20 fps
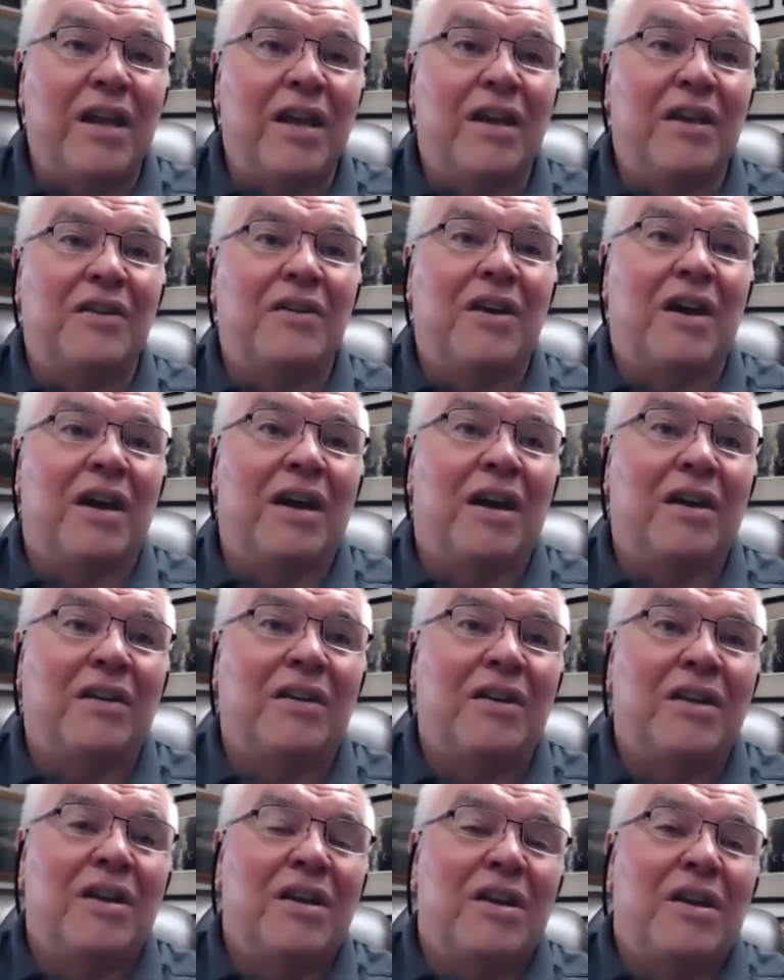And,
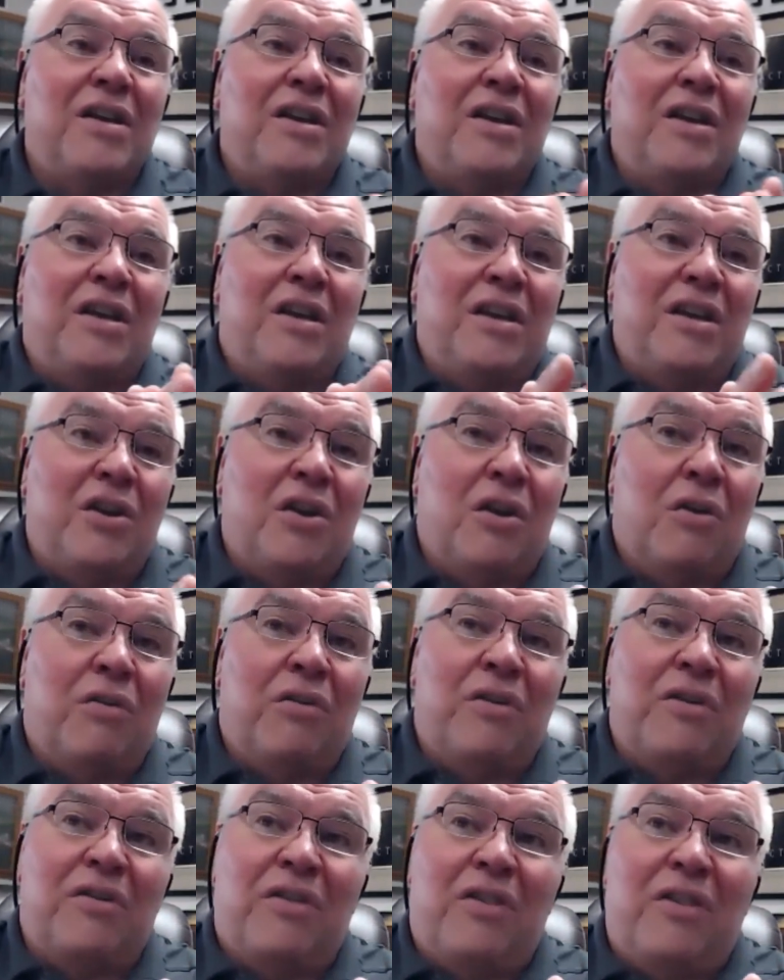
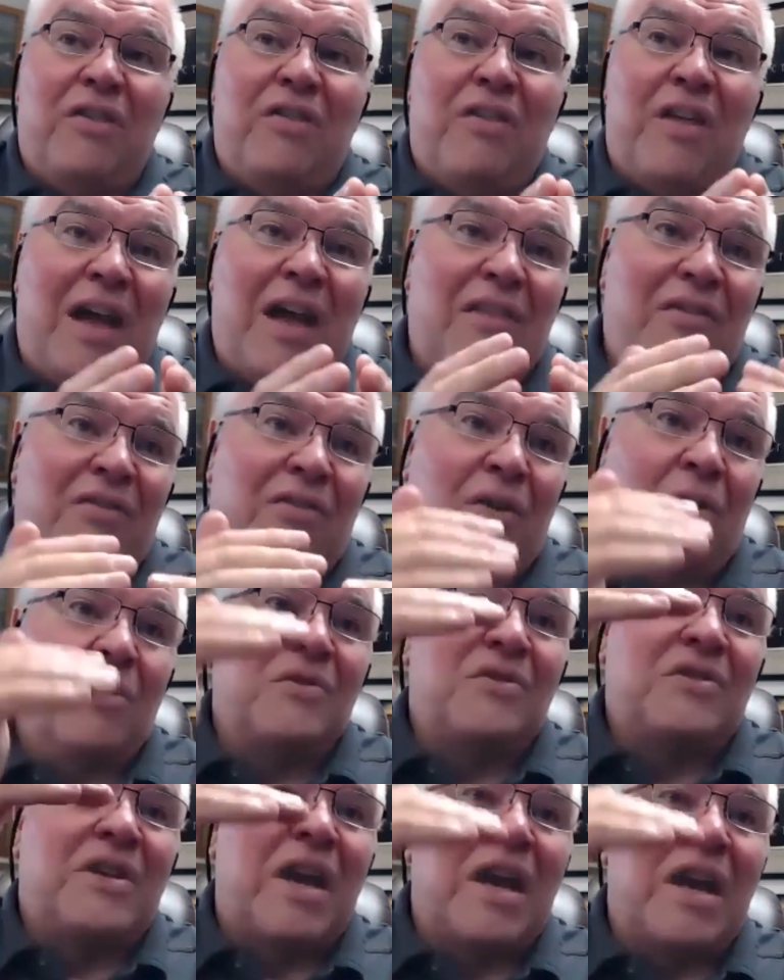that
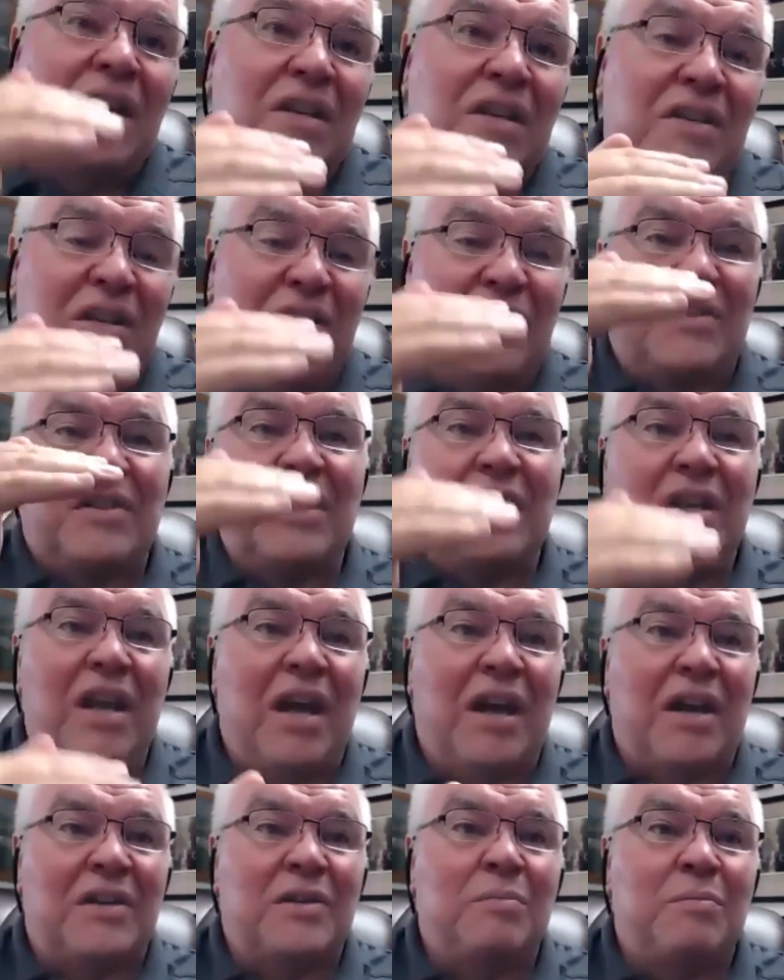those kind of
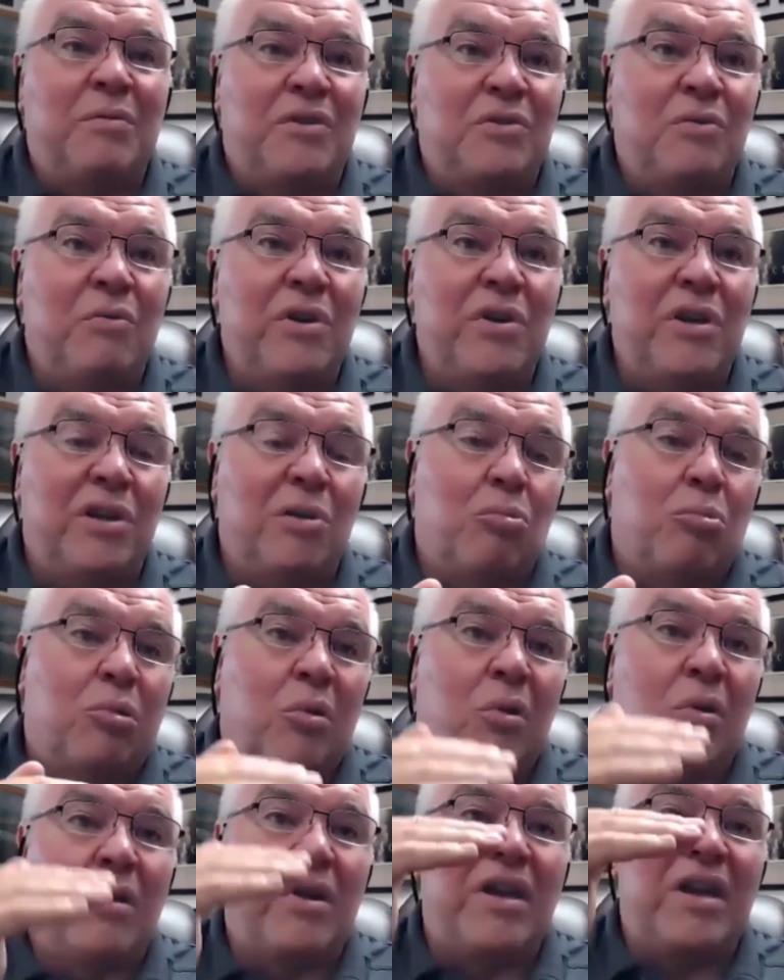disconnects between
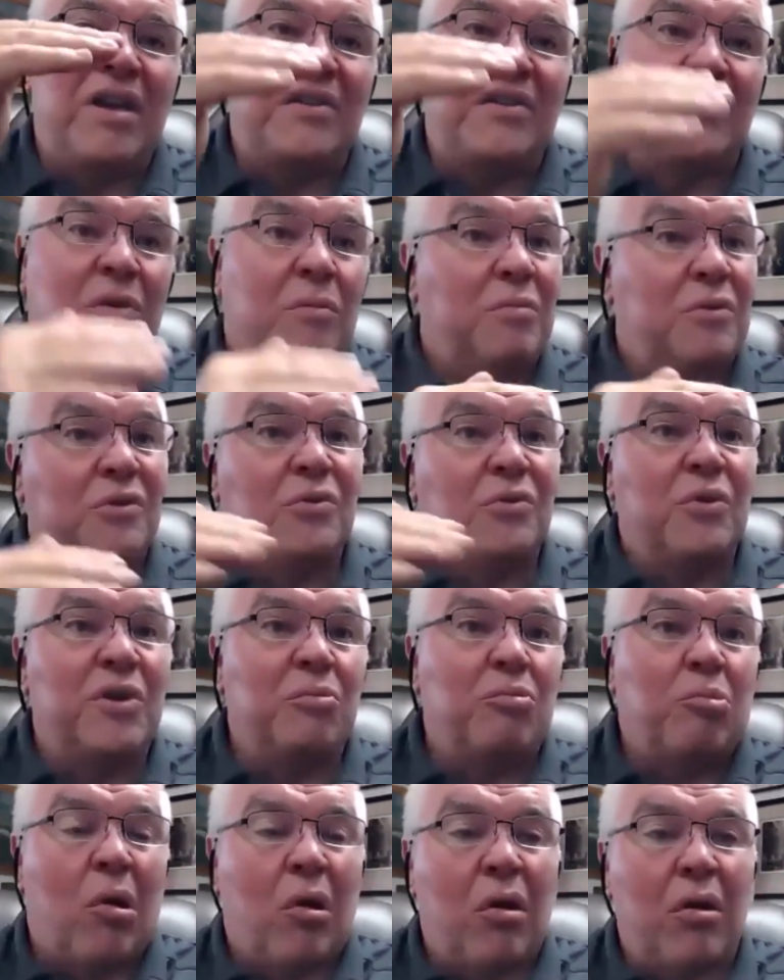employees or
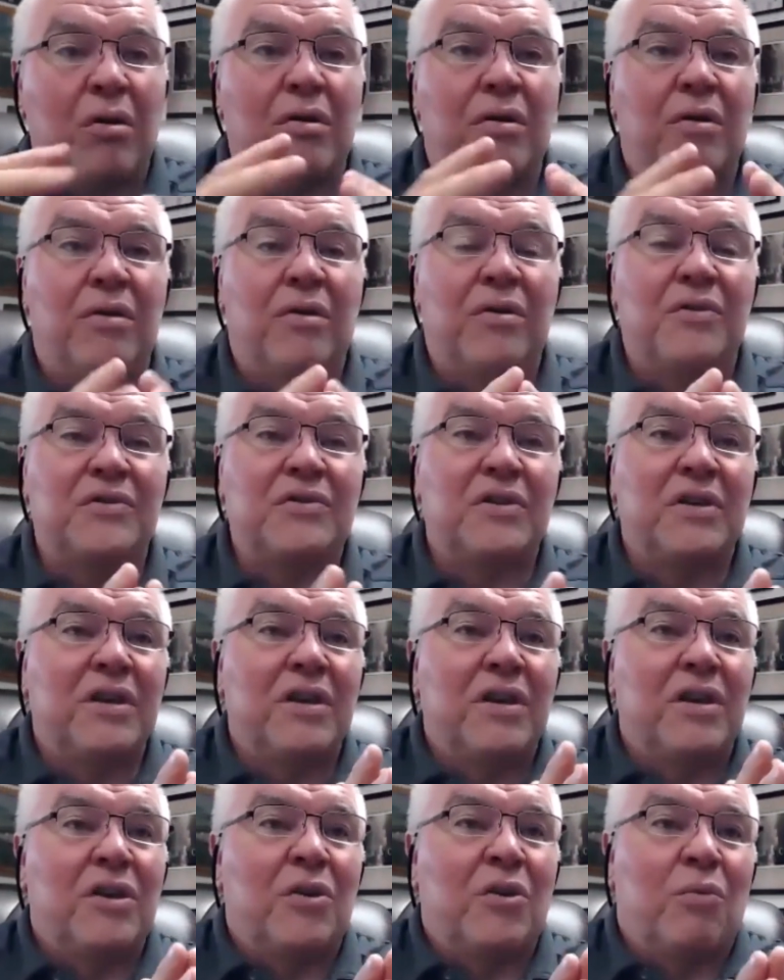between partners
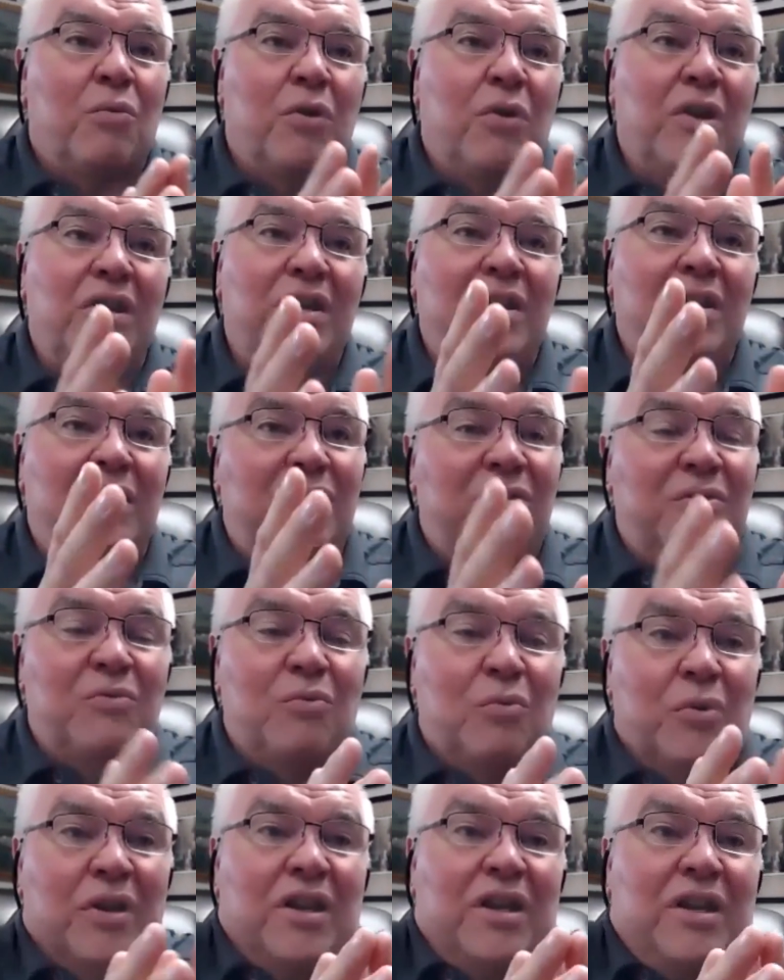really
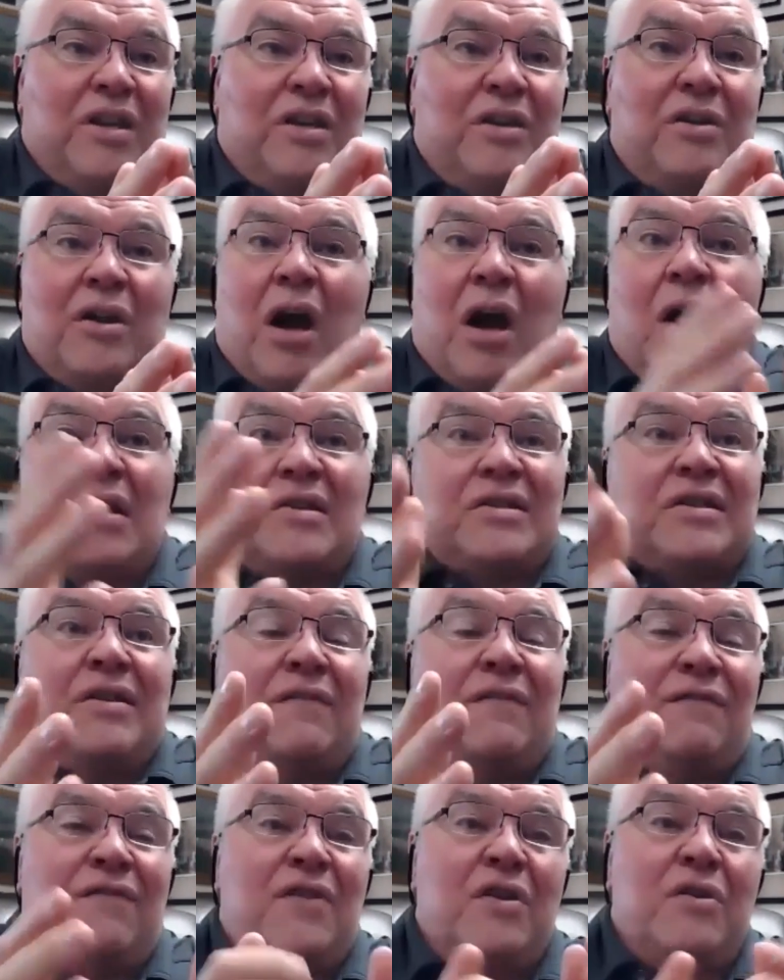cause
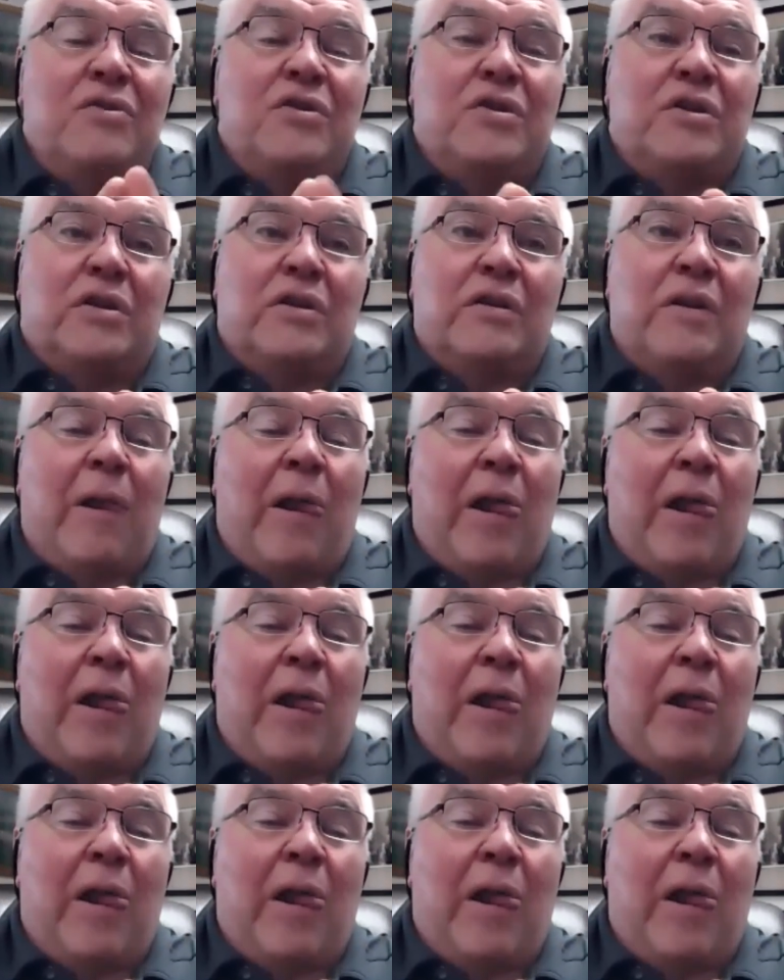confusion.